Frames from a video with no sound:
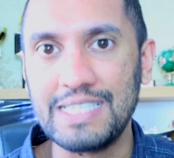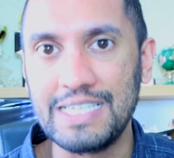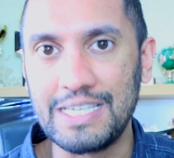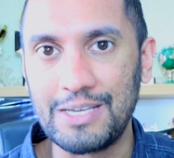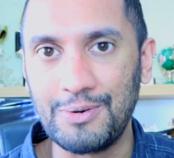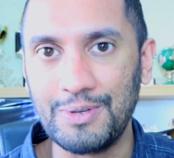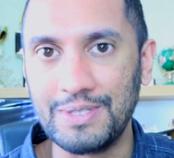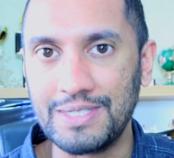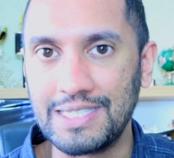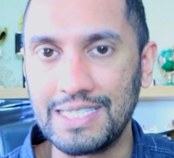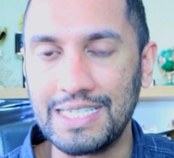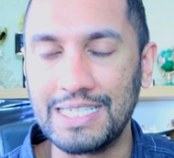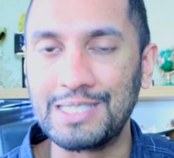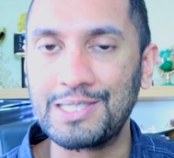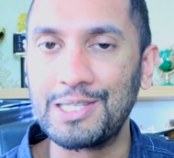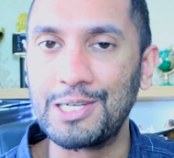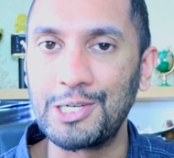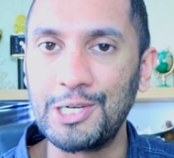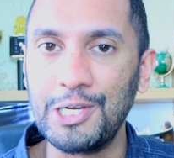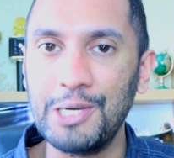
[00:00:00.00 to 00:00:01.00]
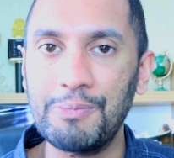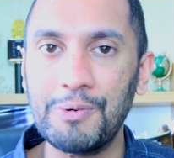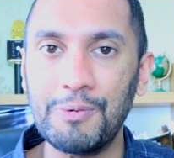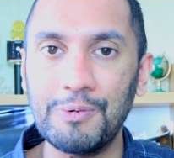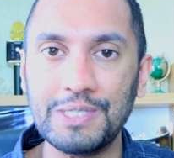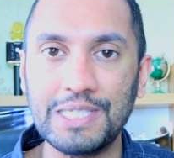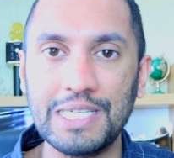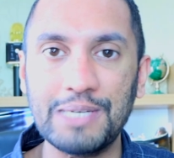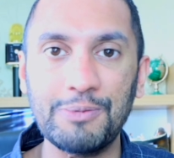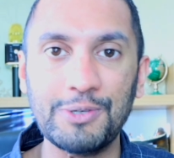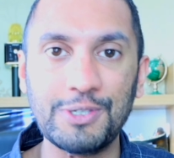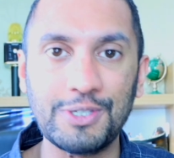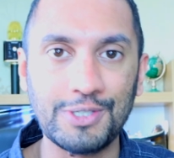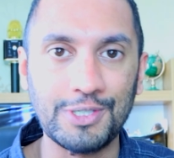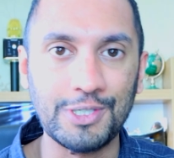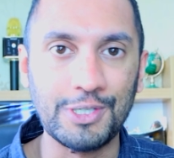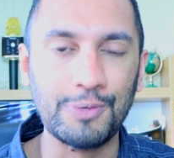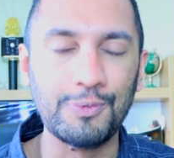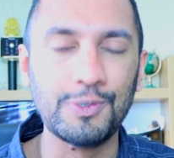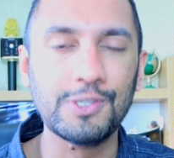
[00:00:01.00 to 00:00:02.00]
sequences that Cooper was able to
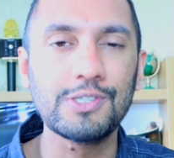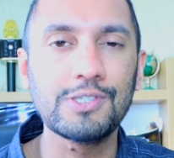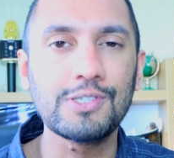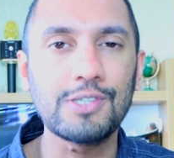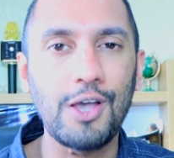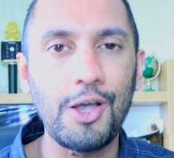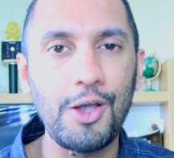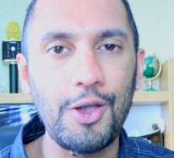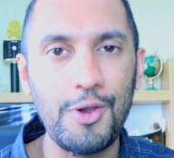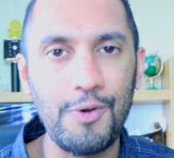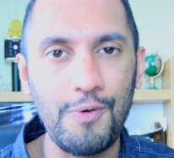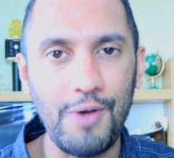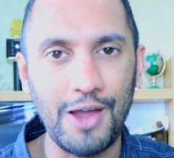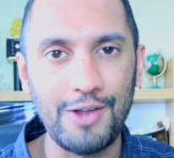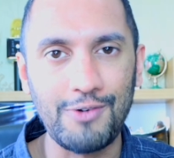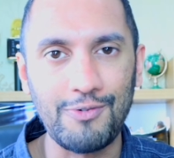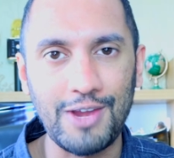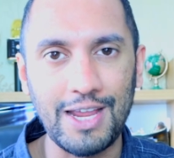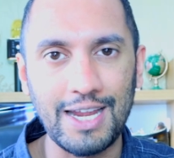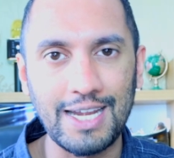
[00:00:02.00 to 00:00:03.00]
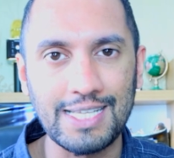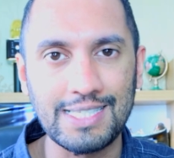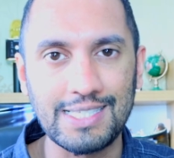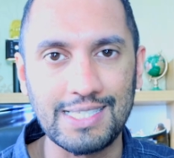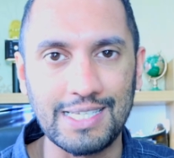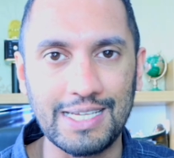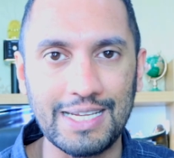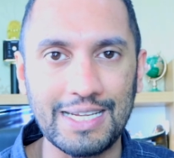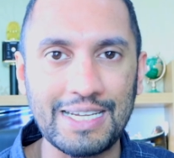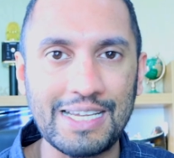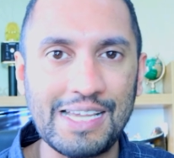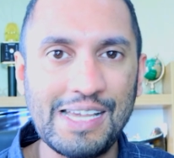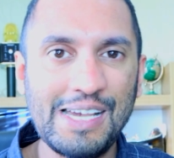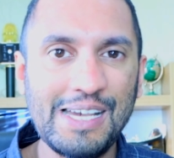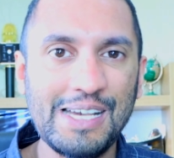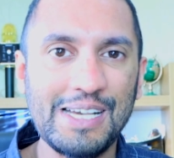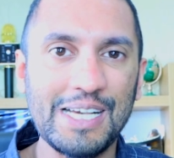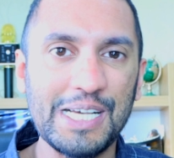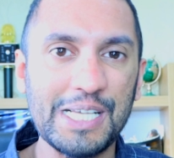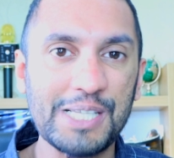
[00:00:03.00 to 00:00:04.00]
do was so unrealistic.
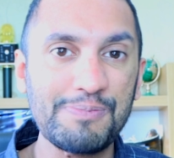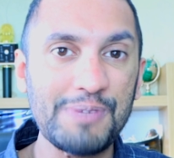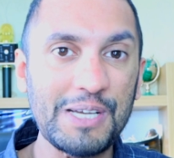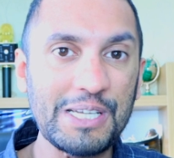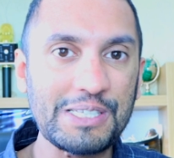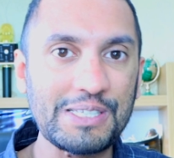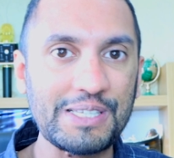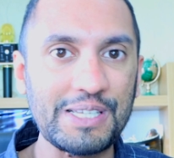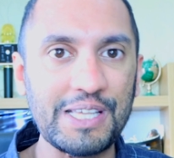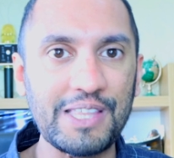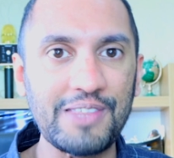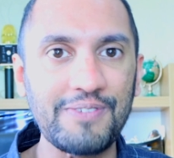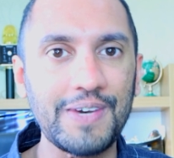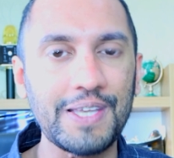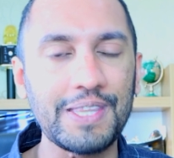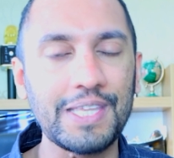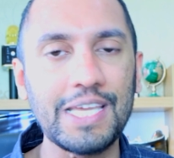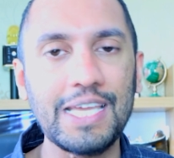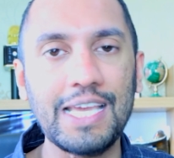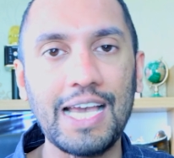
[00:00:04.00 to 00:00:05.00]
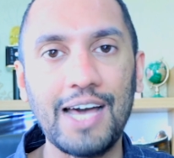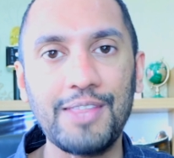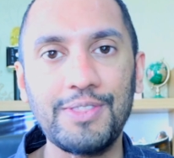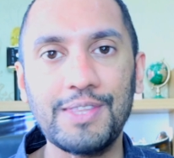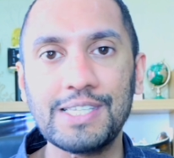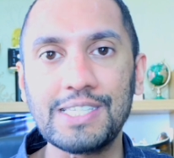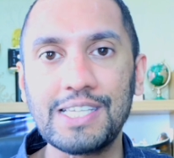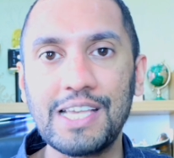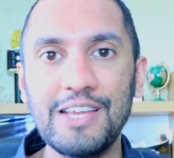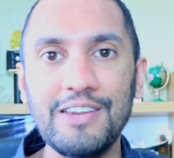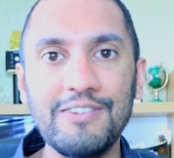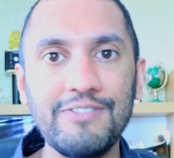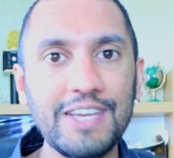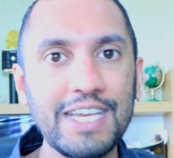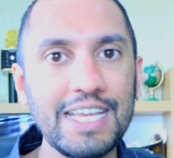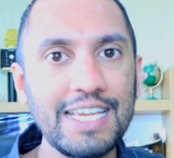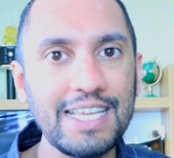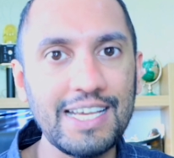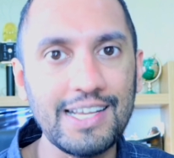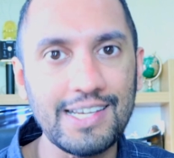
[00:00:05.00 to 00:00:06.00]
especially the fact that he had this
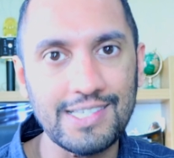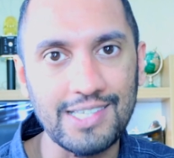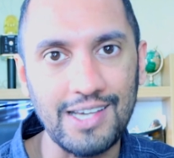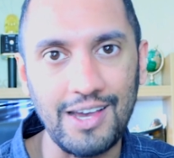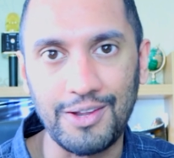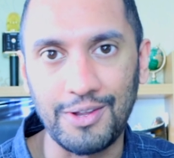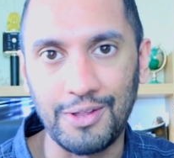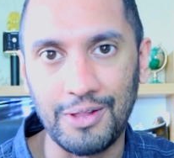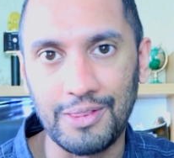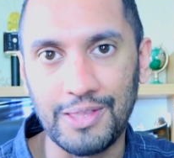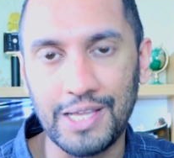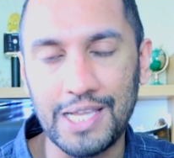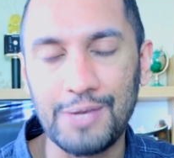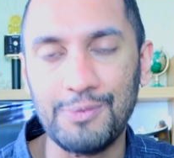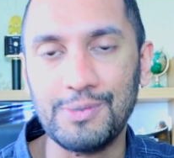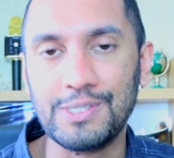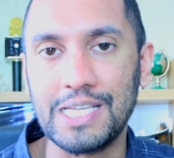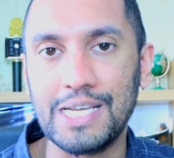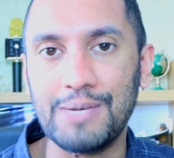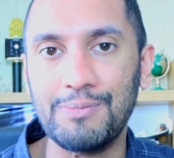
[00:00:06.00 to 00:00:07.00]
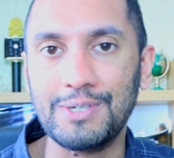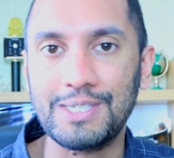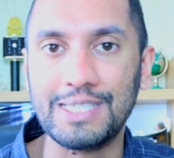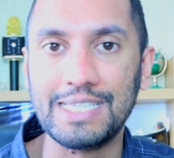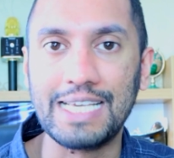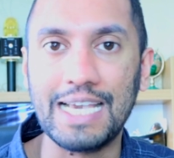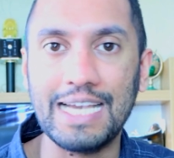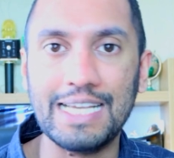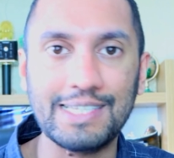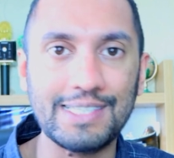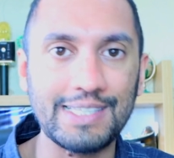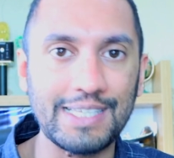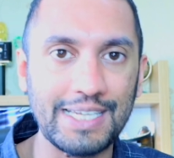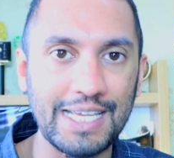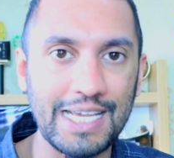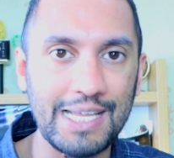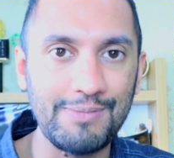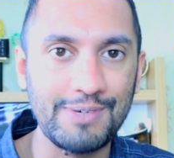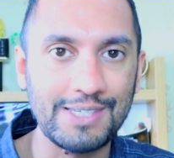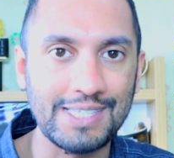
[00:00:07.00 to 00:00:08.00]
convenient tunnel that he was able to get into the
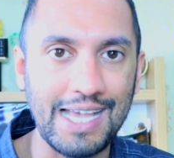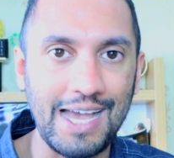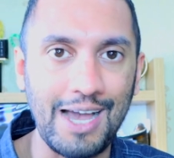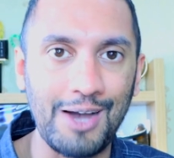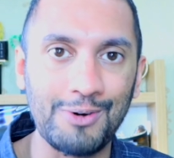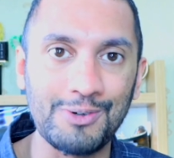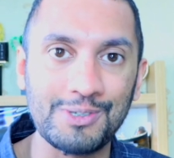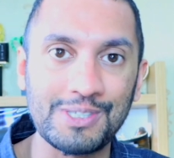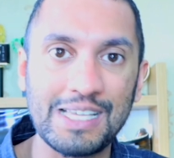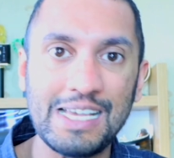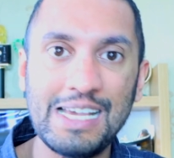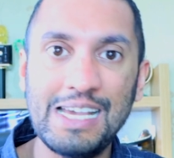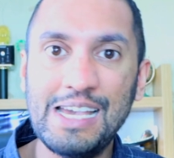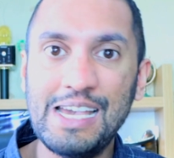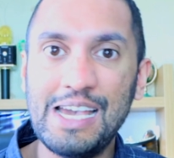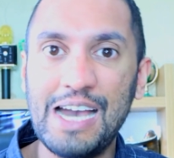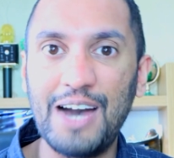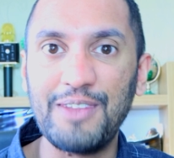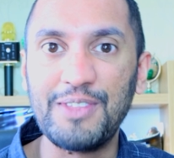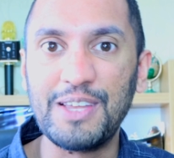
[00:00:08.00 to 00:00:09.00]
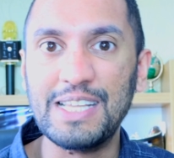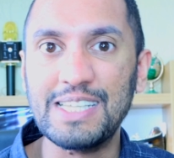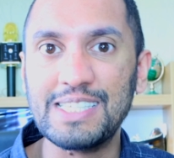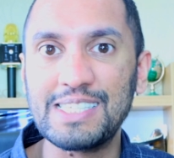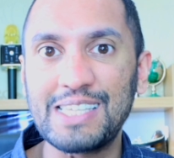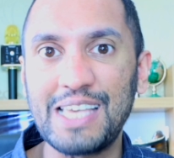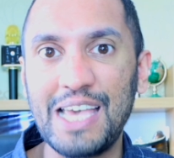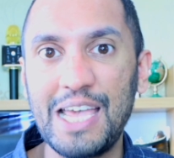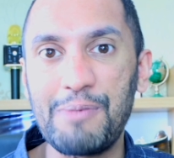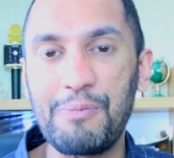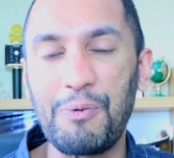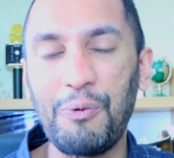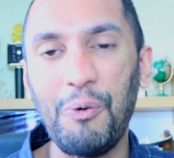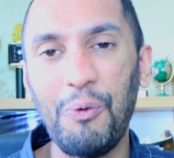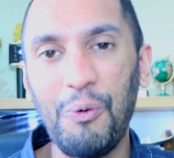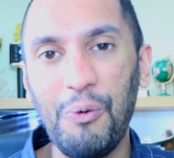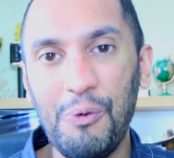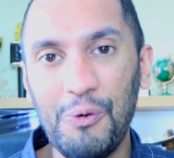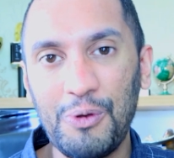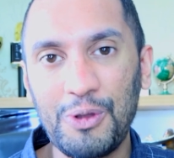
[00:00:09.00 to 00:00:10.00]
neighbor's house and then escape
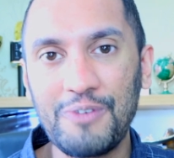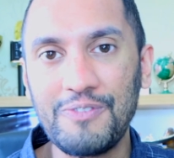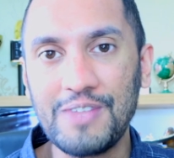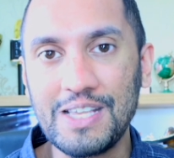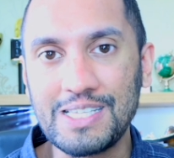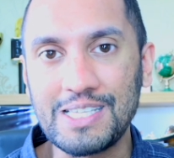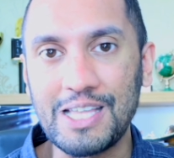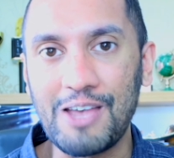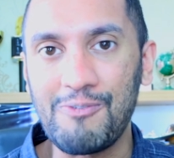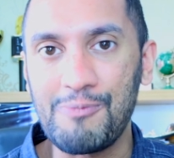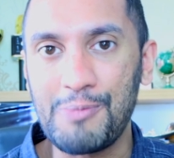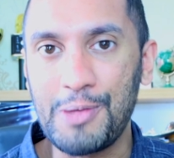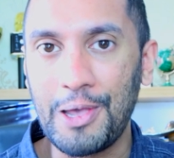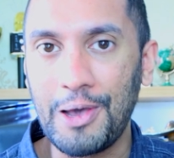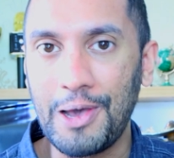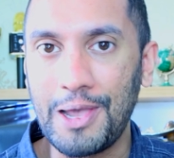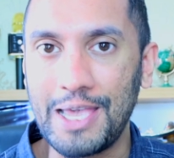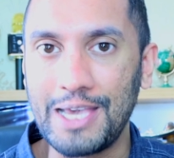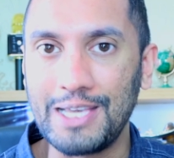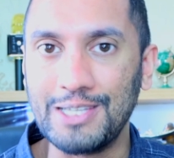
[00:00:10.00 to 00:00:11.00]
all of these FBI